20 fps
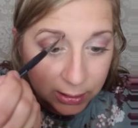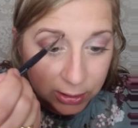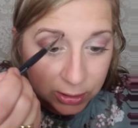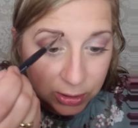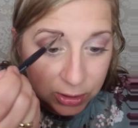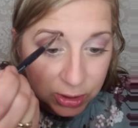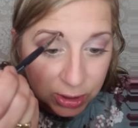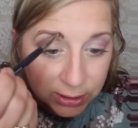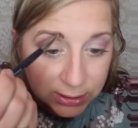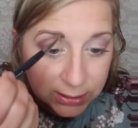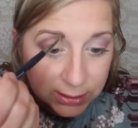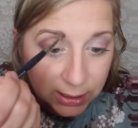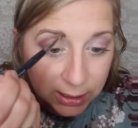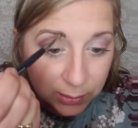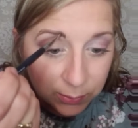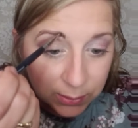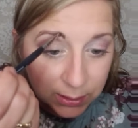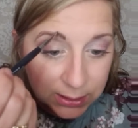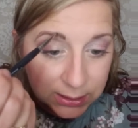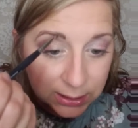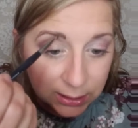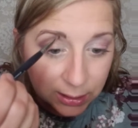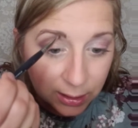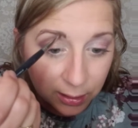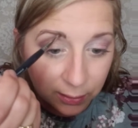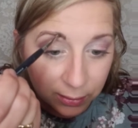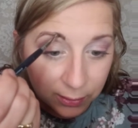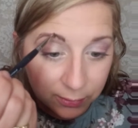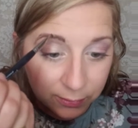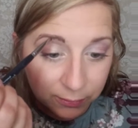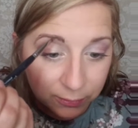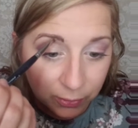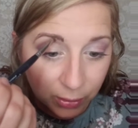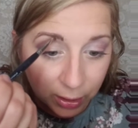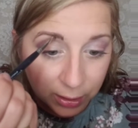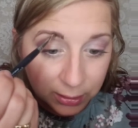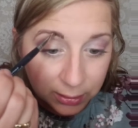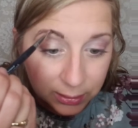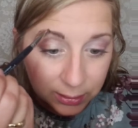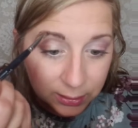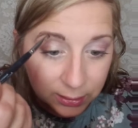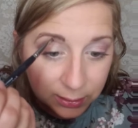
just like we did on the front.